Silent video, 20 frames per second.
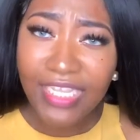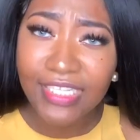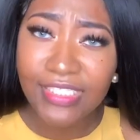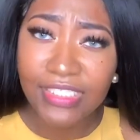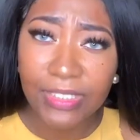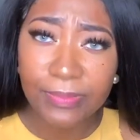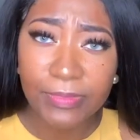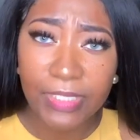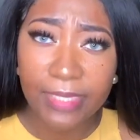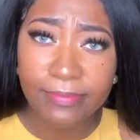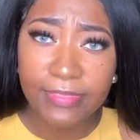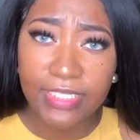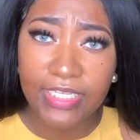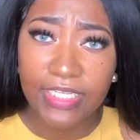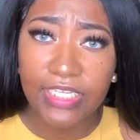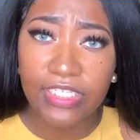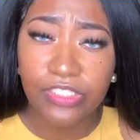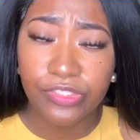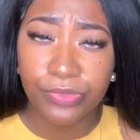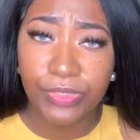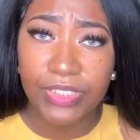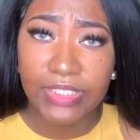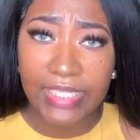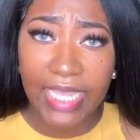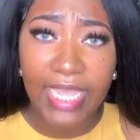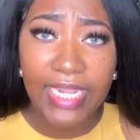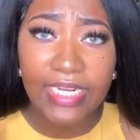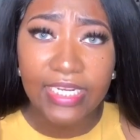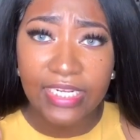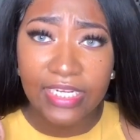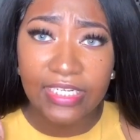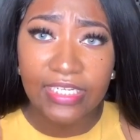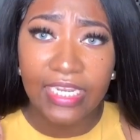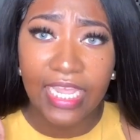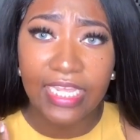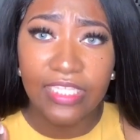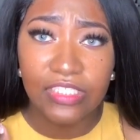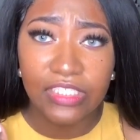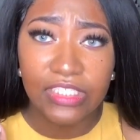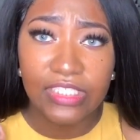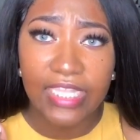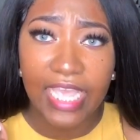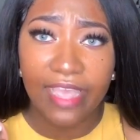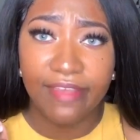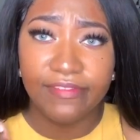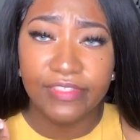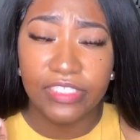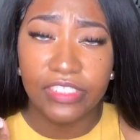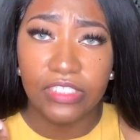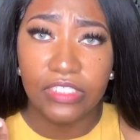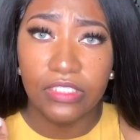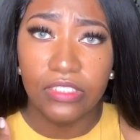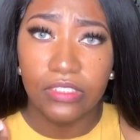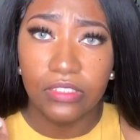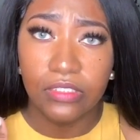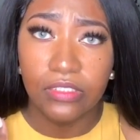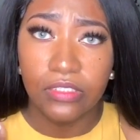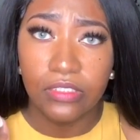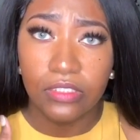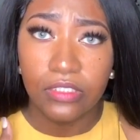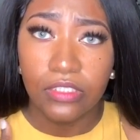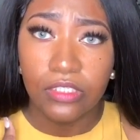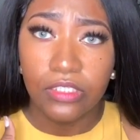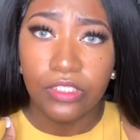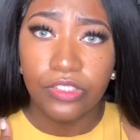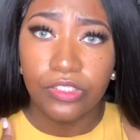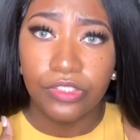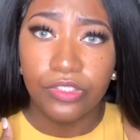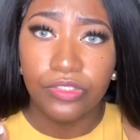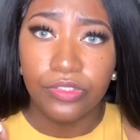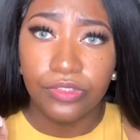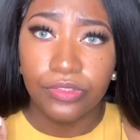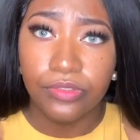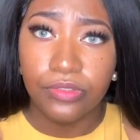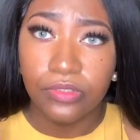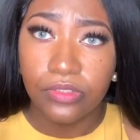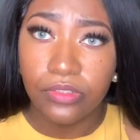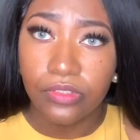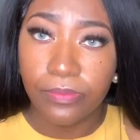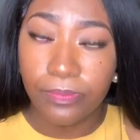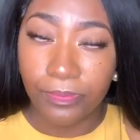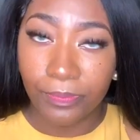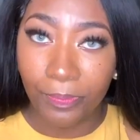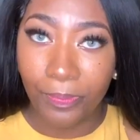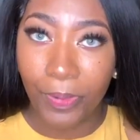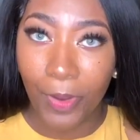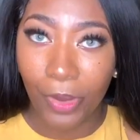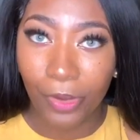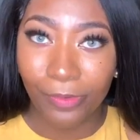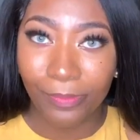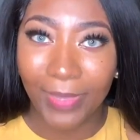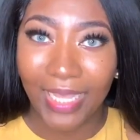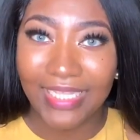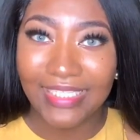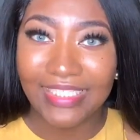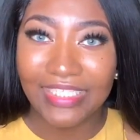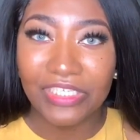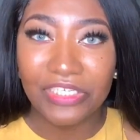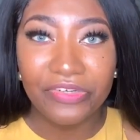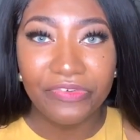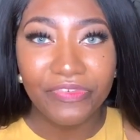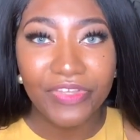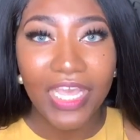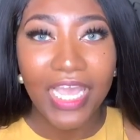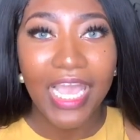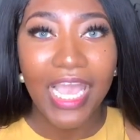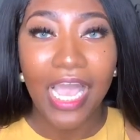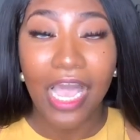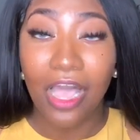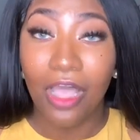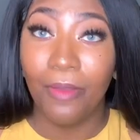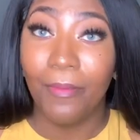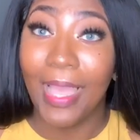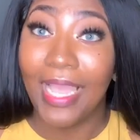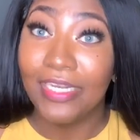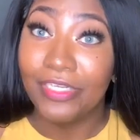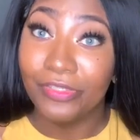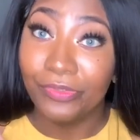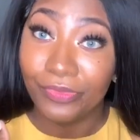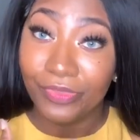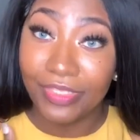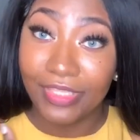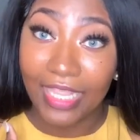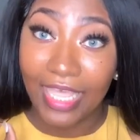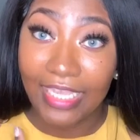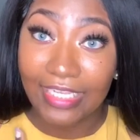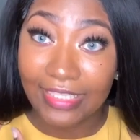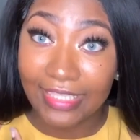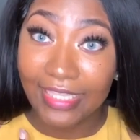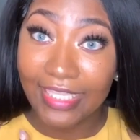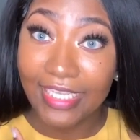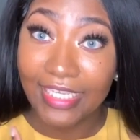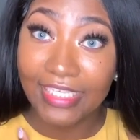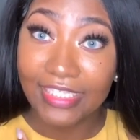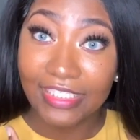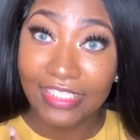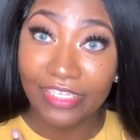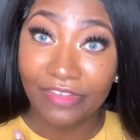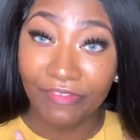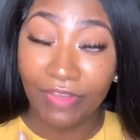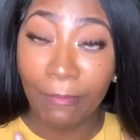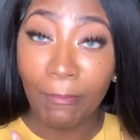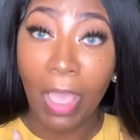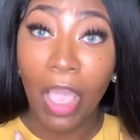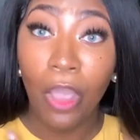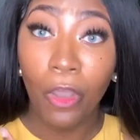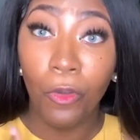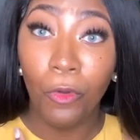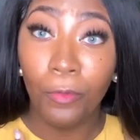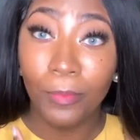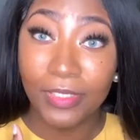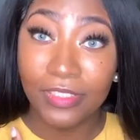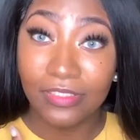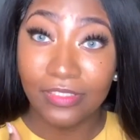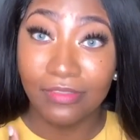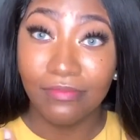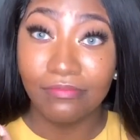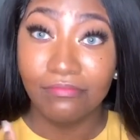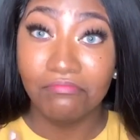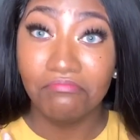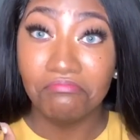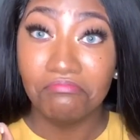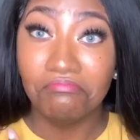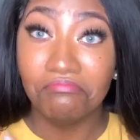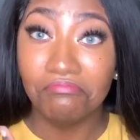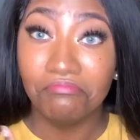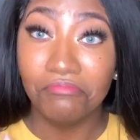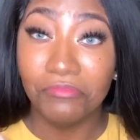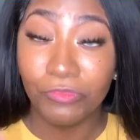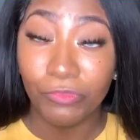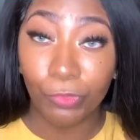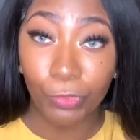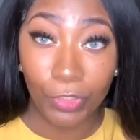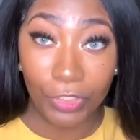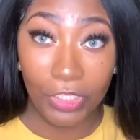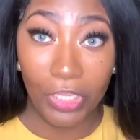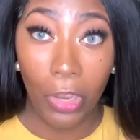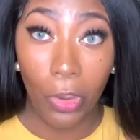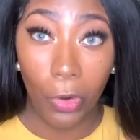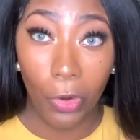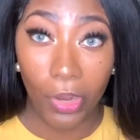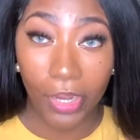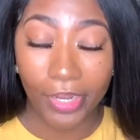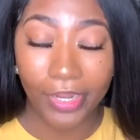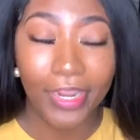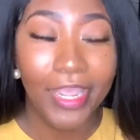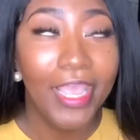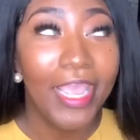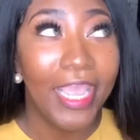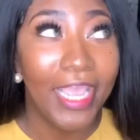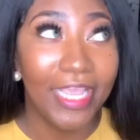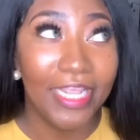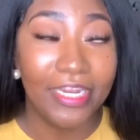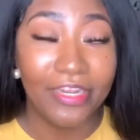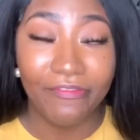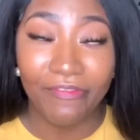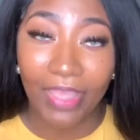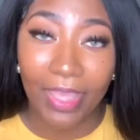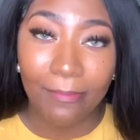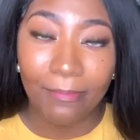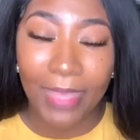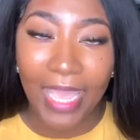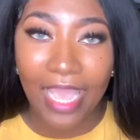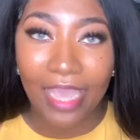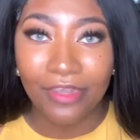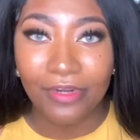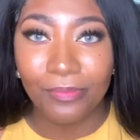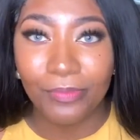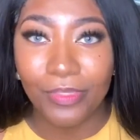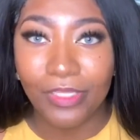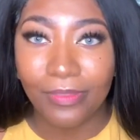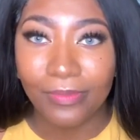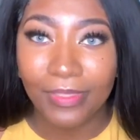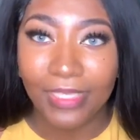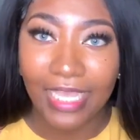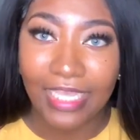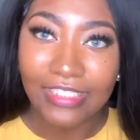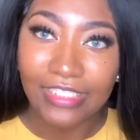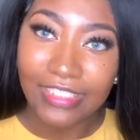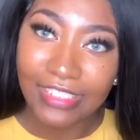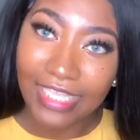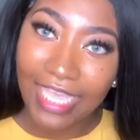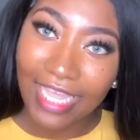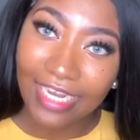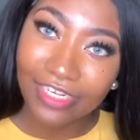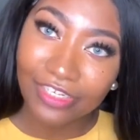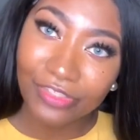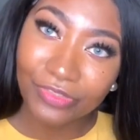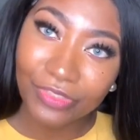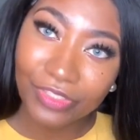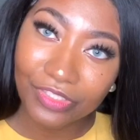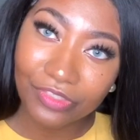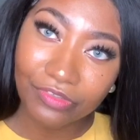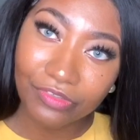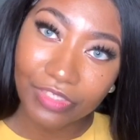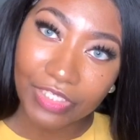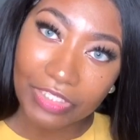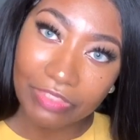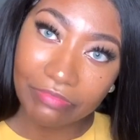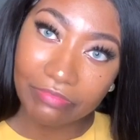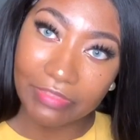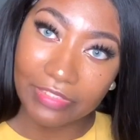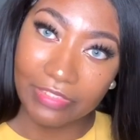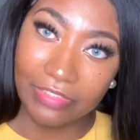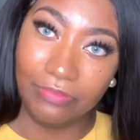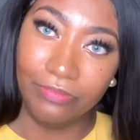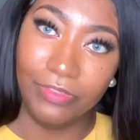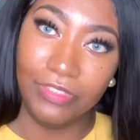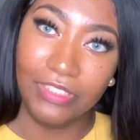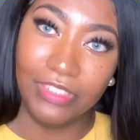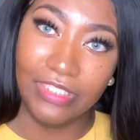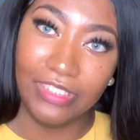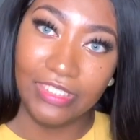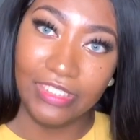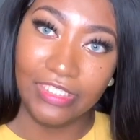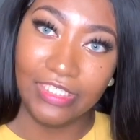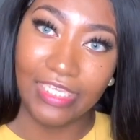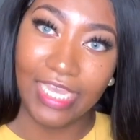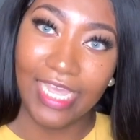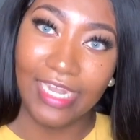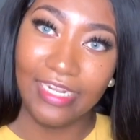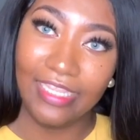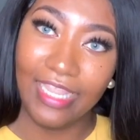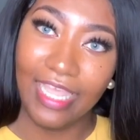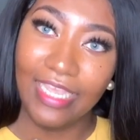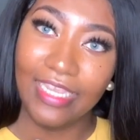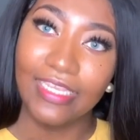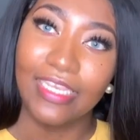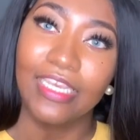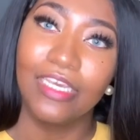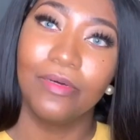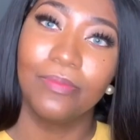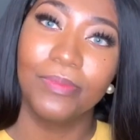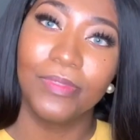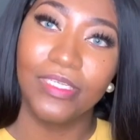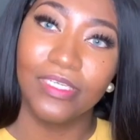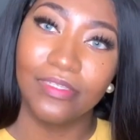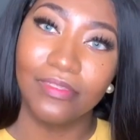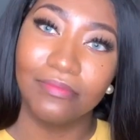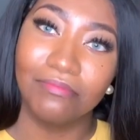sometimes I get too excited and I just have to burp myself. I do like this if I'm home and really hard, and if I'm out in public, I just kind of do a little cutesy one and kind of like help it